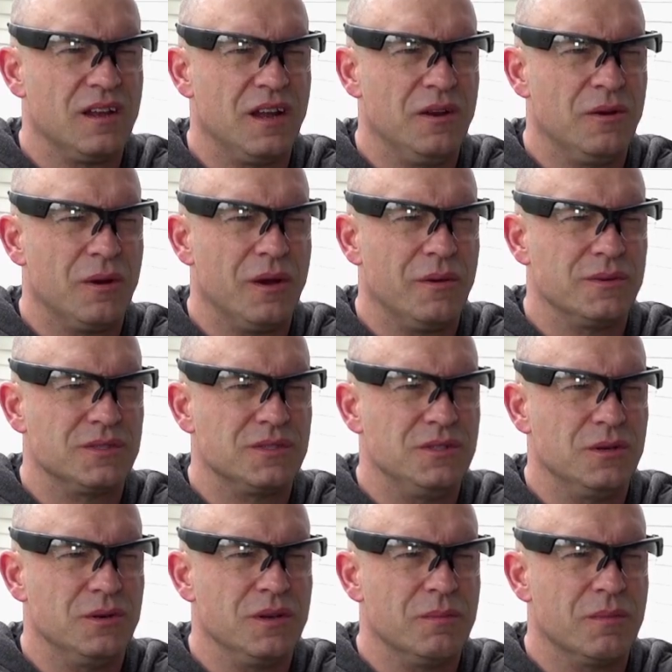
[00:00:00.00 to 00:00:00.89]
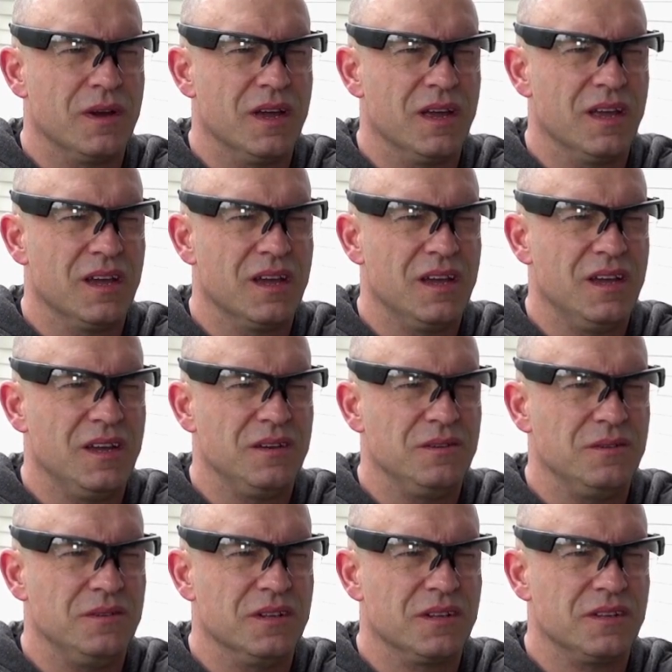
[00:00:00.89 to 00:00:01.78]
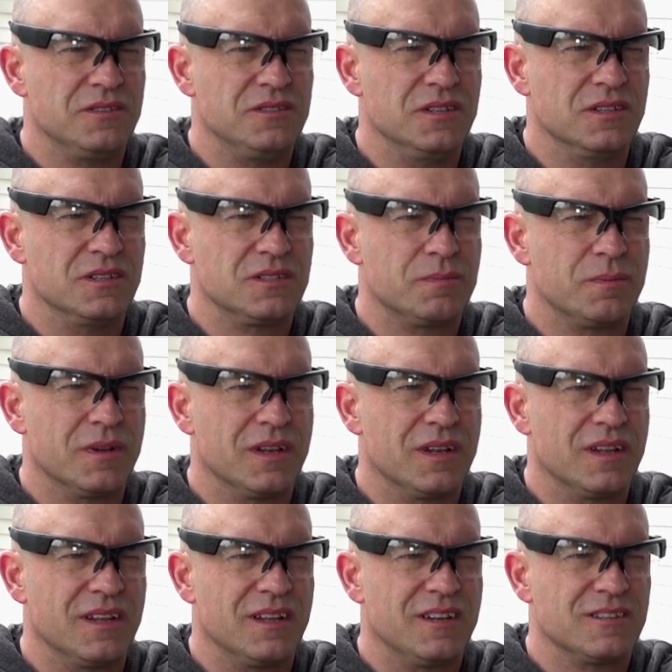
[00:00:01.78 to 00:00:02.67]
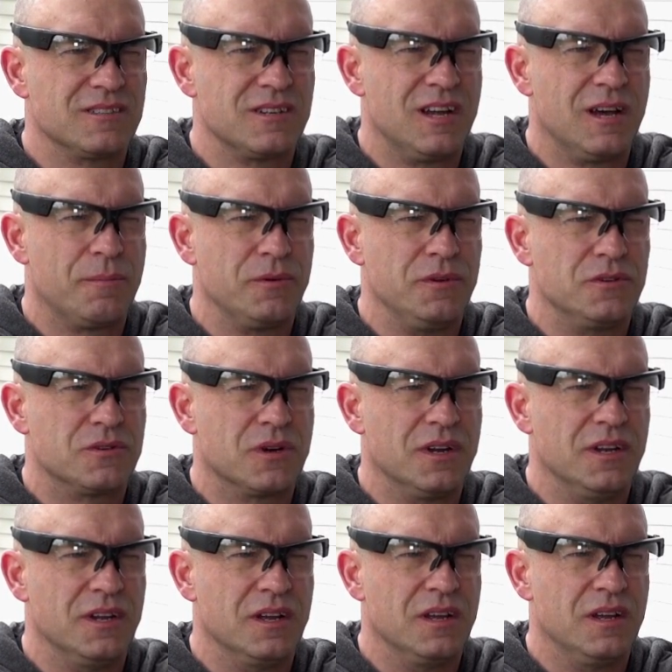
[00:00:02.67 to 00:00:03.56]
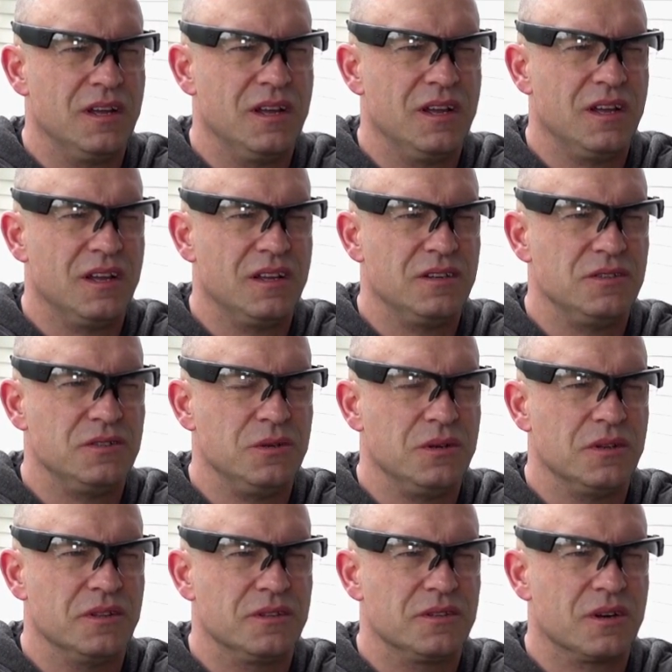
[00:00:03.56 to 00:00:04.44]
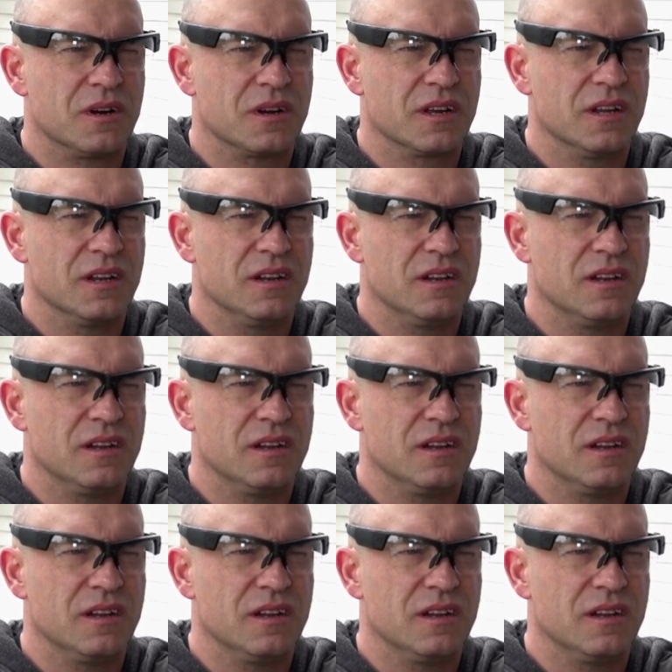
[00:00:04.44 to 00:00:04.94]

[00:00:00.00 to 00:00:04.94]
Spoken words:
I know I was doing my due diligence, but it doesn't help when you're trying to shoot at the target.